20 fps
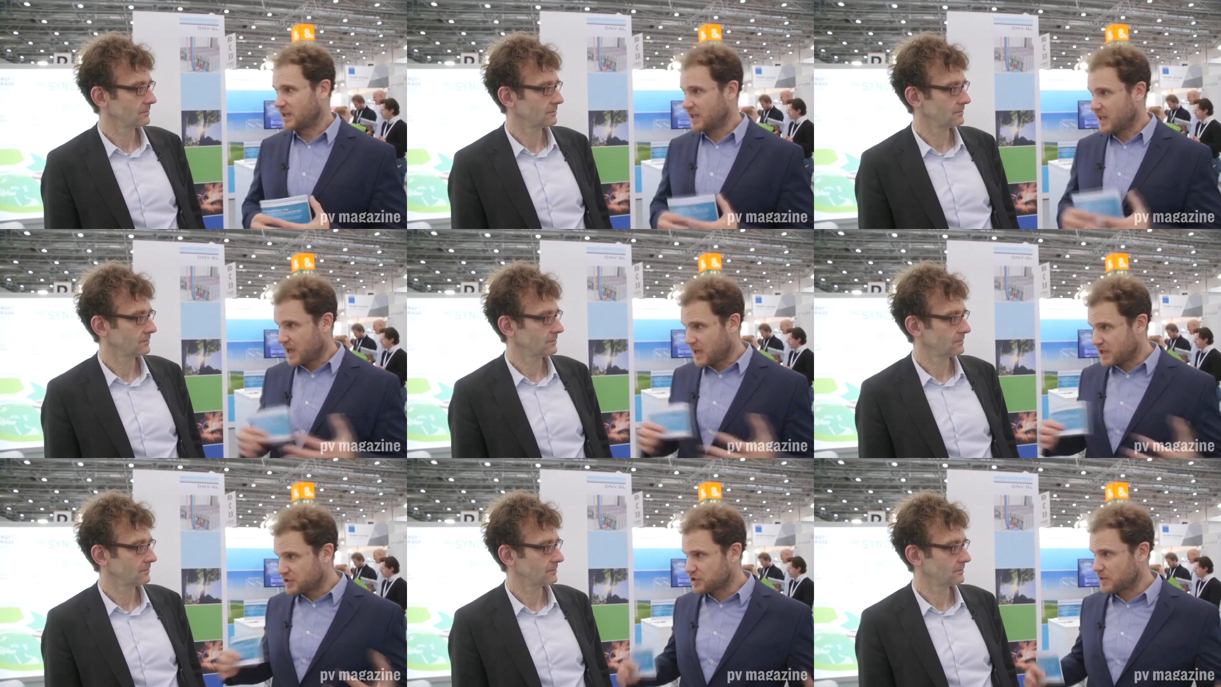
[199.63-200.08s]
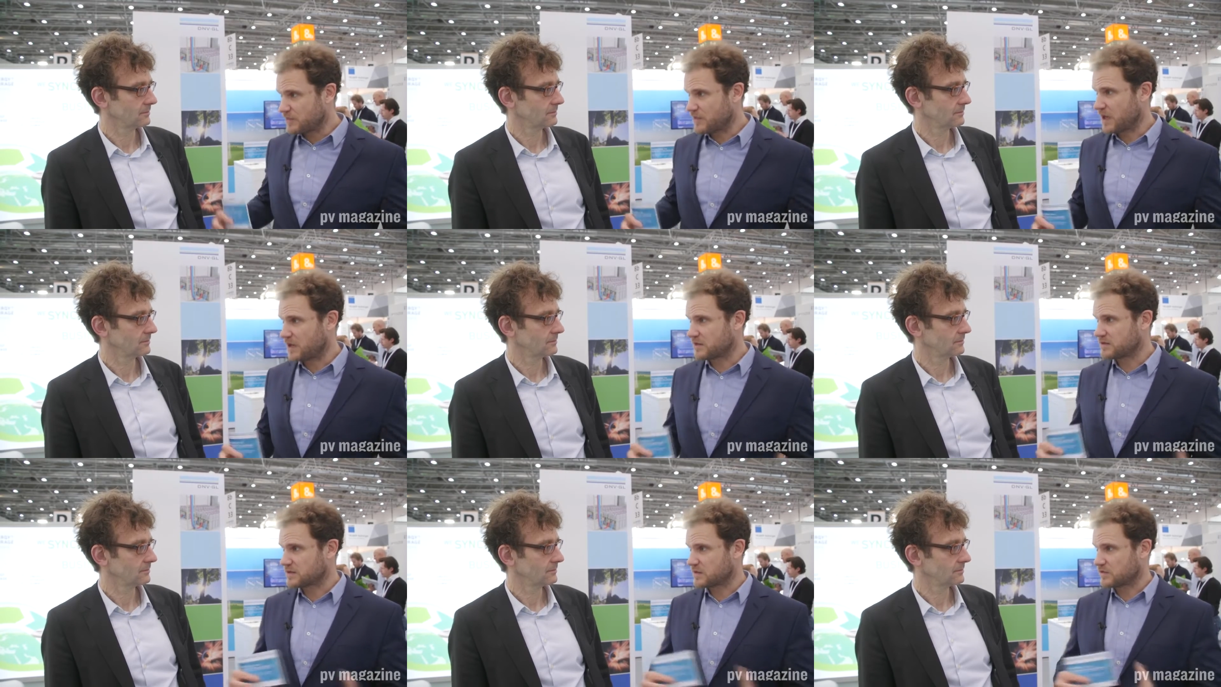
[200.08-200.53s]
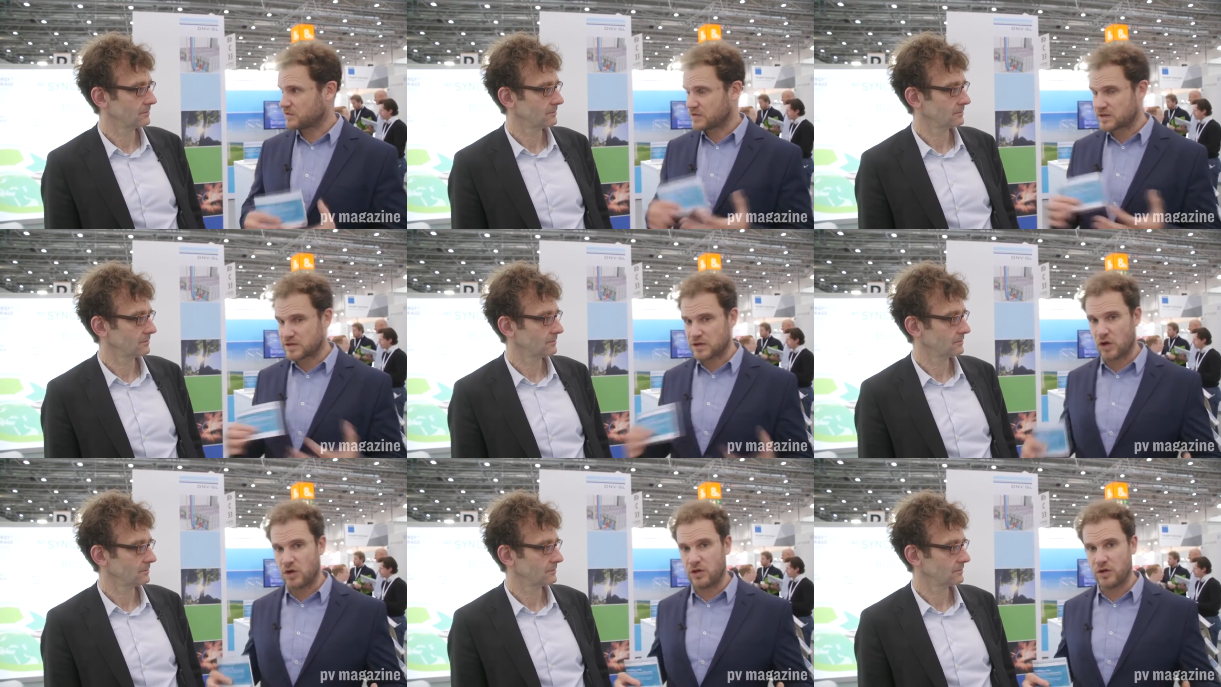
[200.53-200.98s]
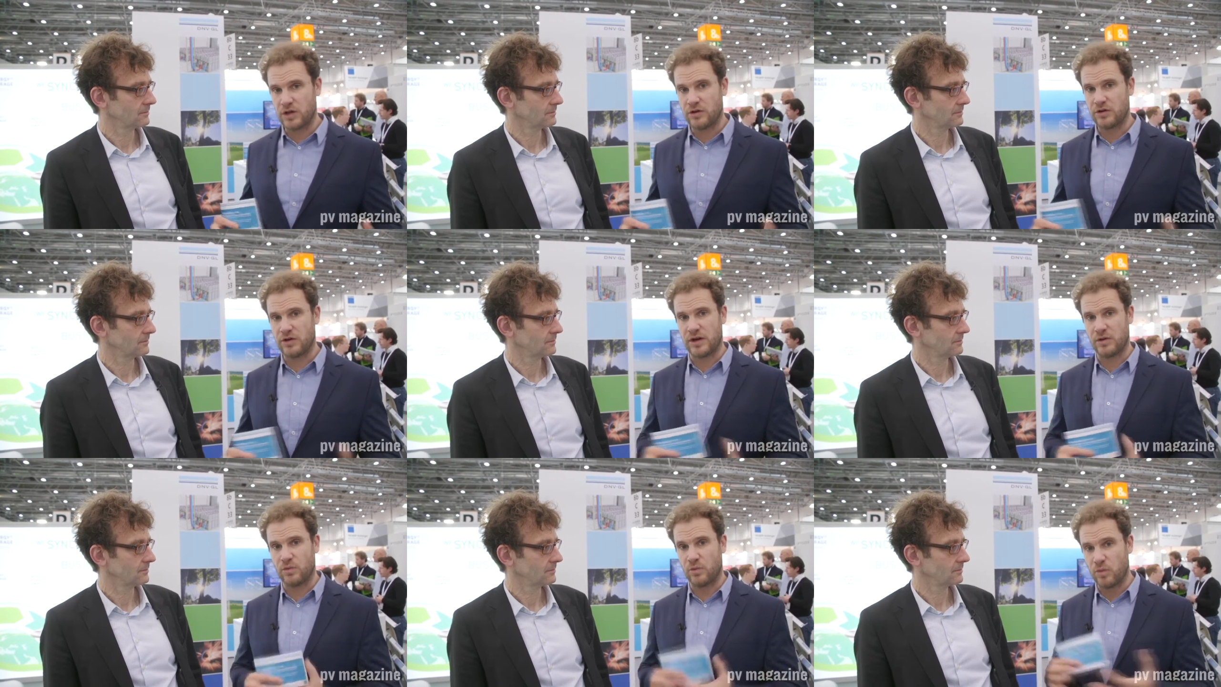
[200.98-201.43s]
Speaker 1: large amounts of
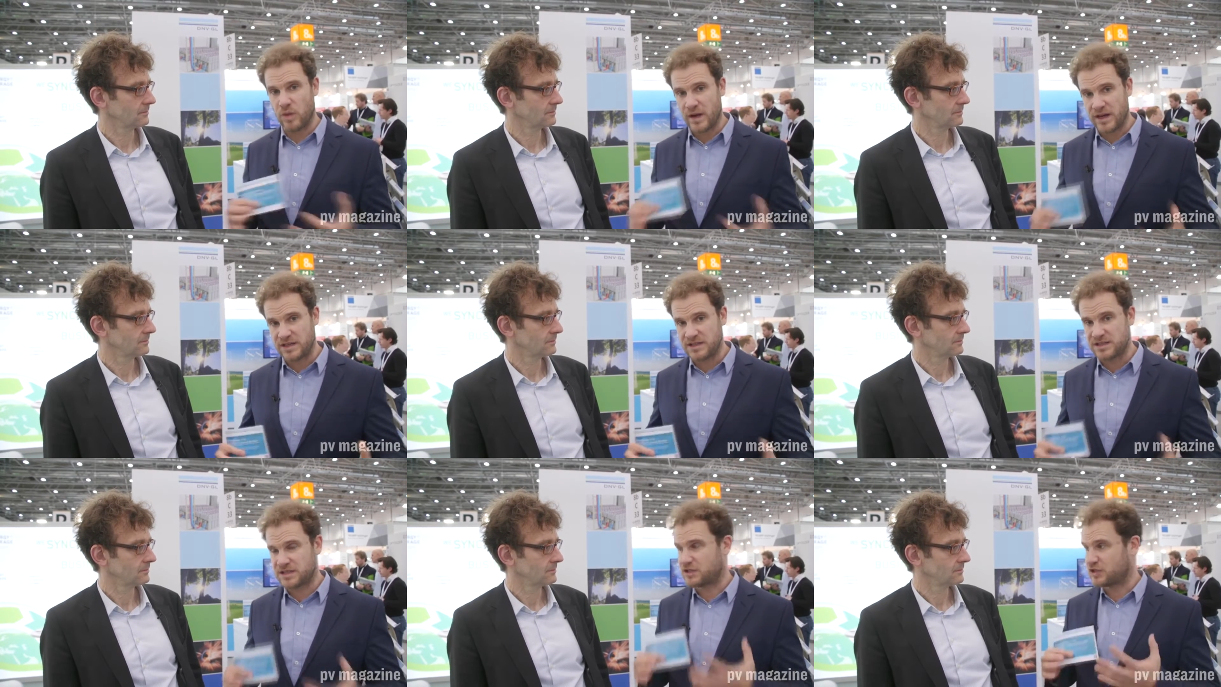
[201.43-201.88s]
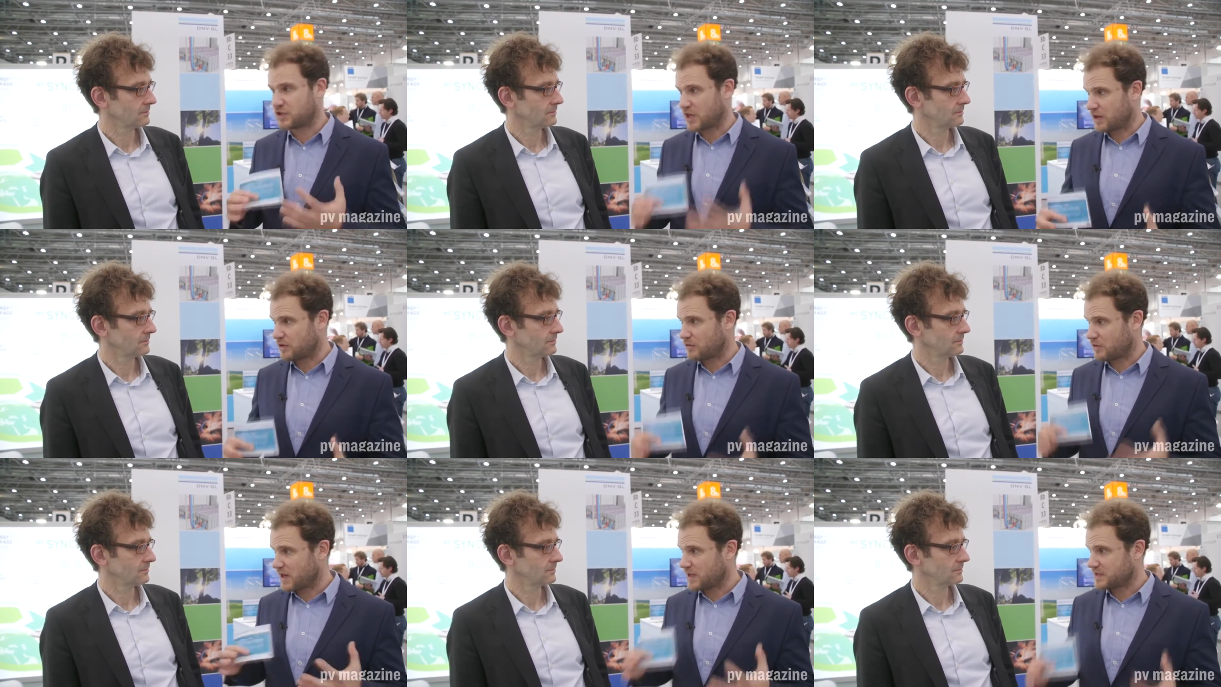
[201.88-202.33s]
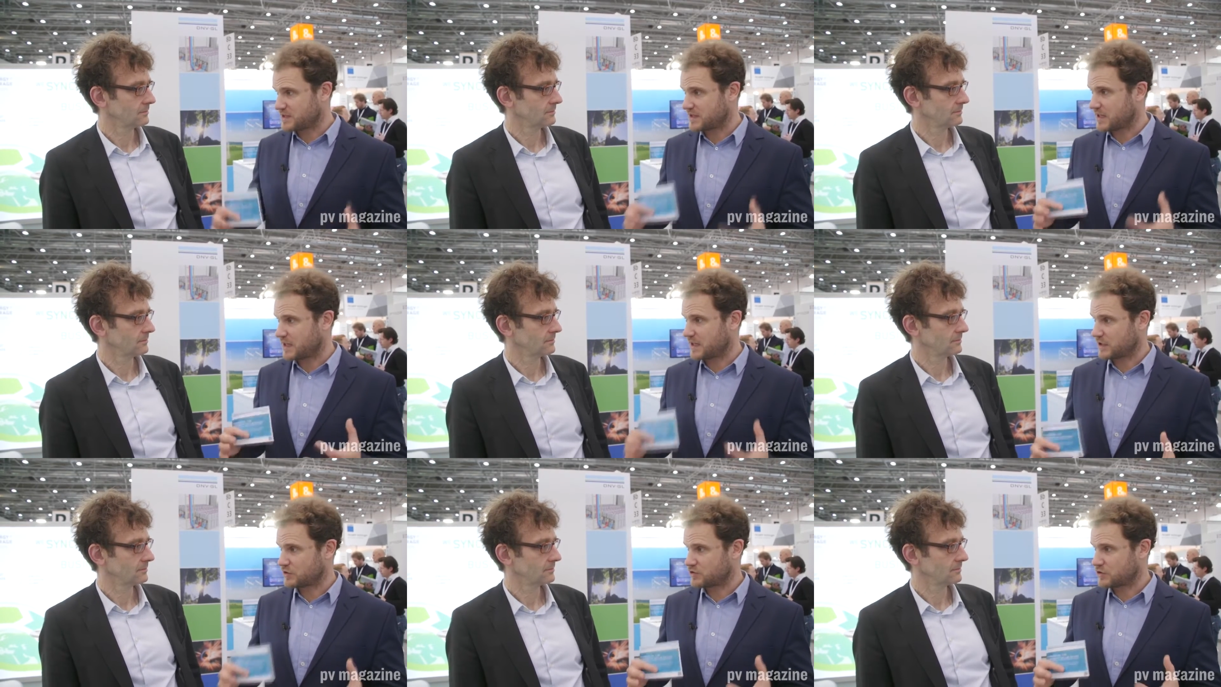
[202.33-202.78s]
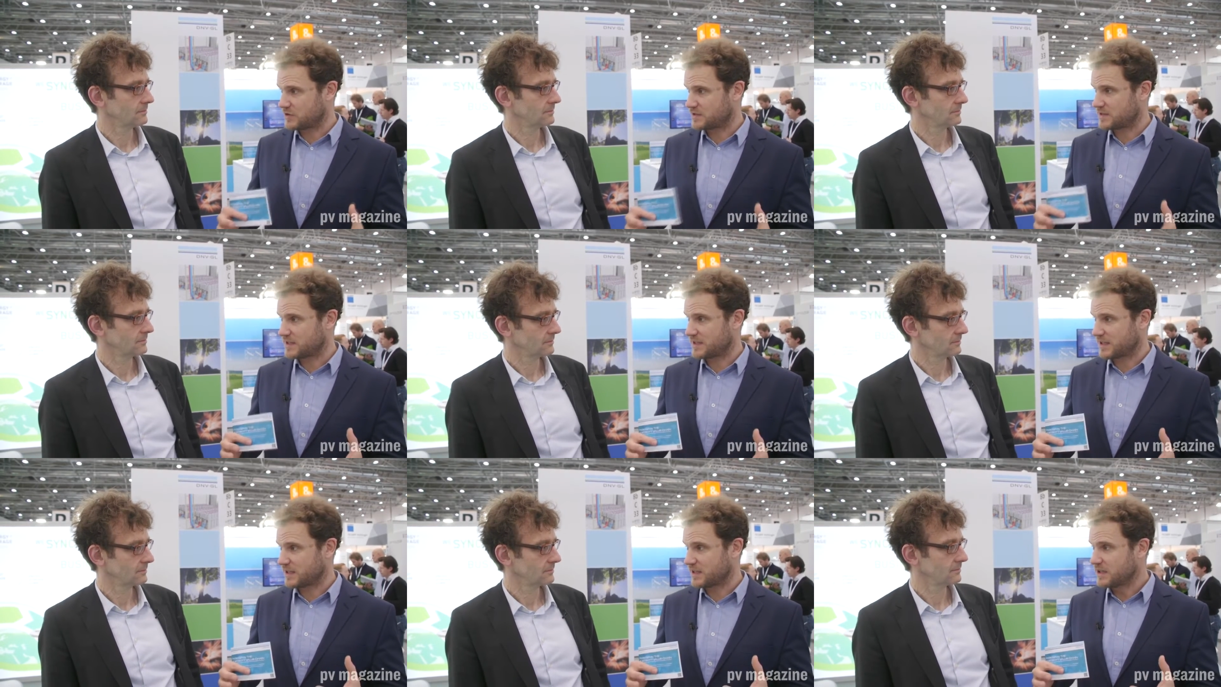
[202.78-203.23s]
solar and wind-generated
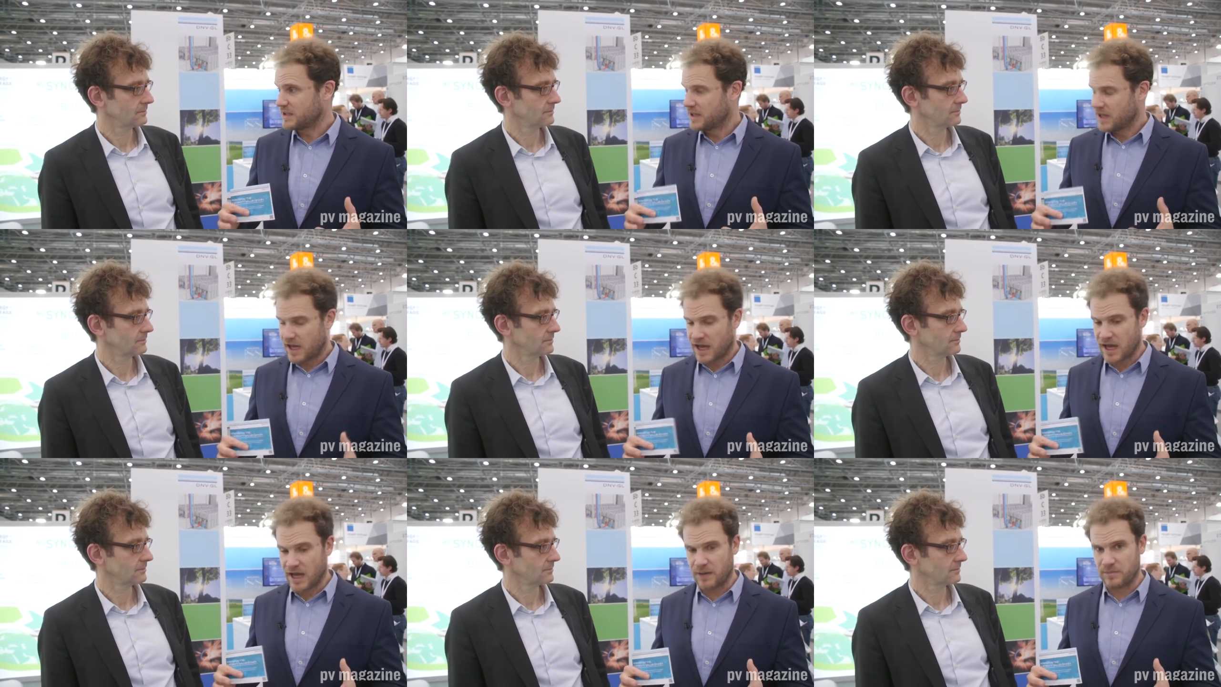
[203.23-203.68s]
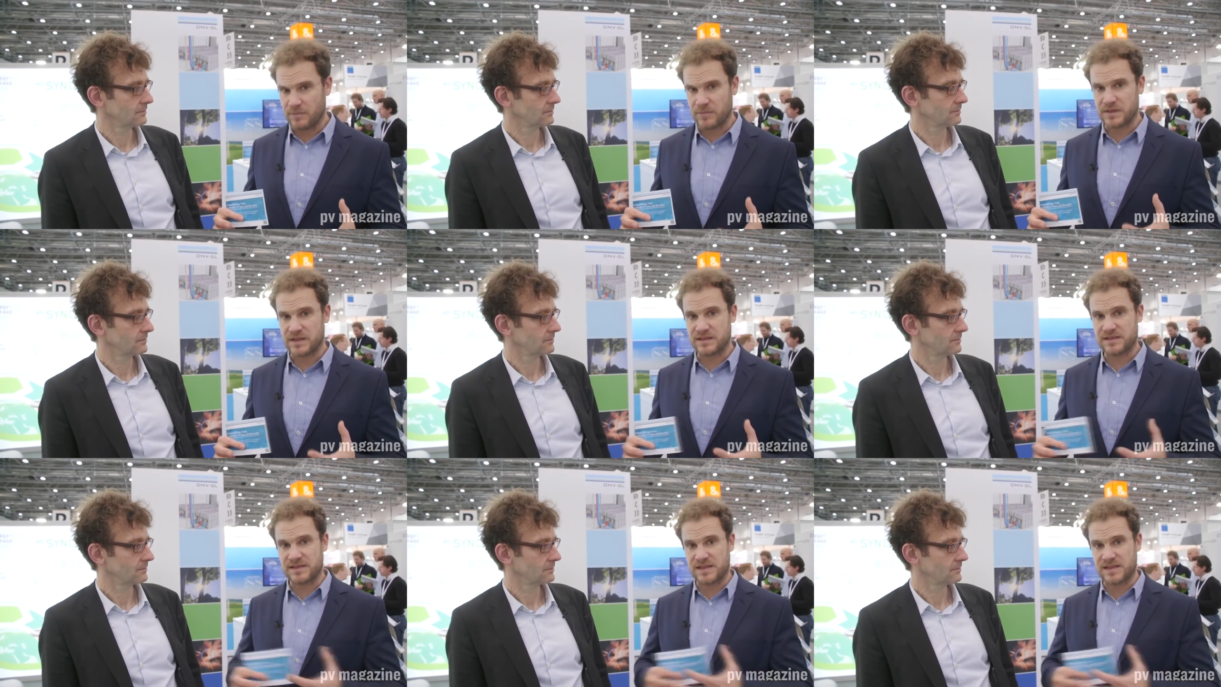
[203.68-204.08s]
electricity um,